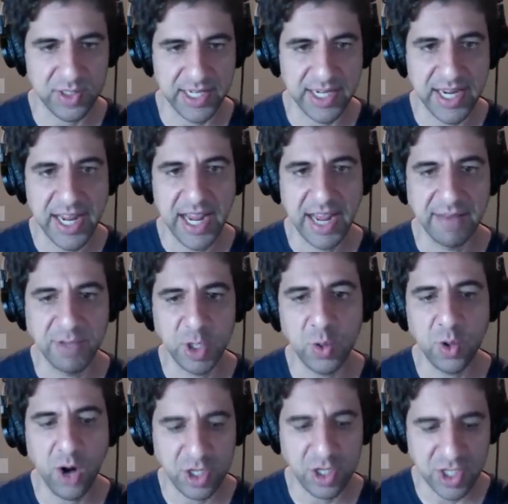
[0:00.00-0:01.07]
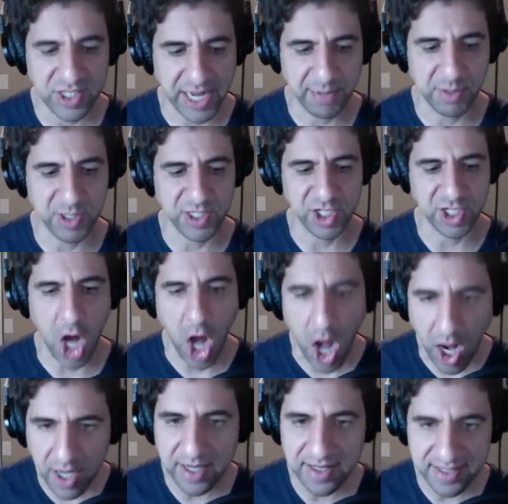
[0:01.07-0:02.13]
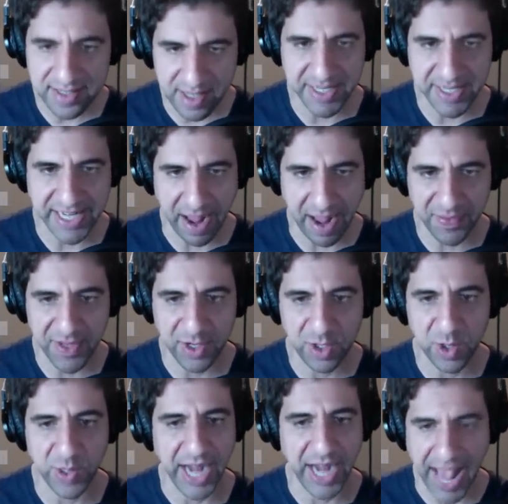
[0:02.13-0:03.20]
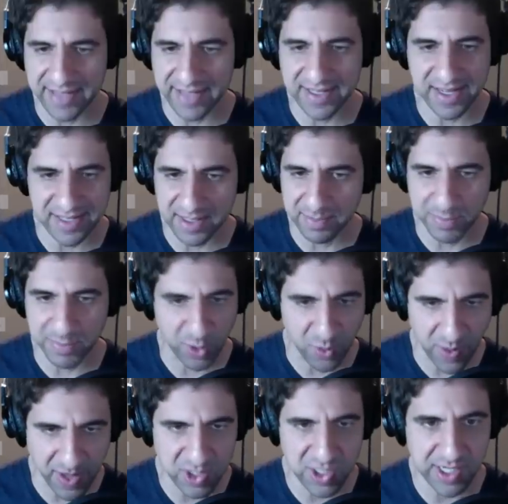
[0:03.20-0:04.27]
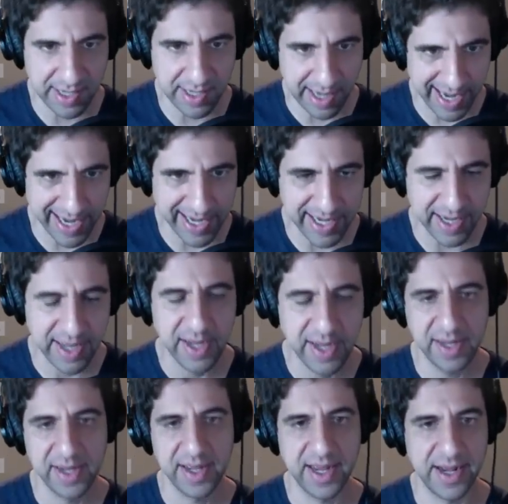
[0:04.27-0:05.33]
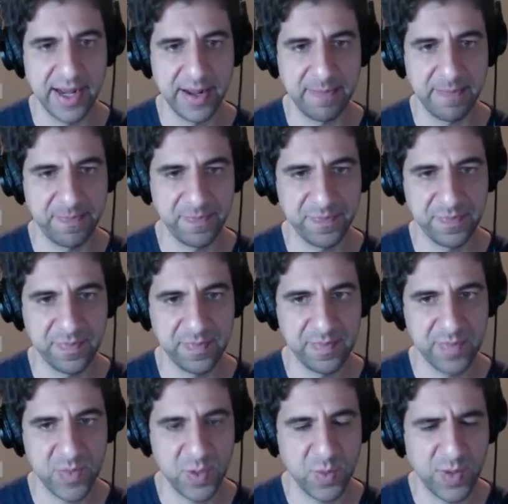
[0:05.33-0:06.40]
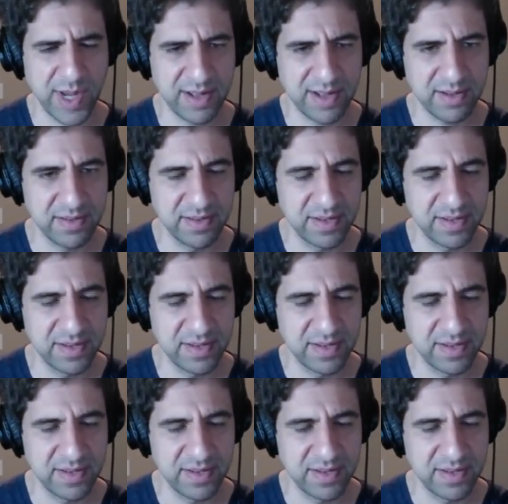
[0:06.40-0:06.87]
And if you are just able to talk to somebody out there who can ask a simple question like, well,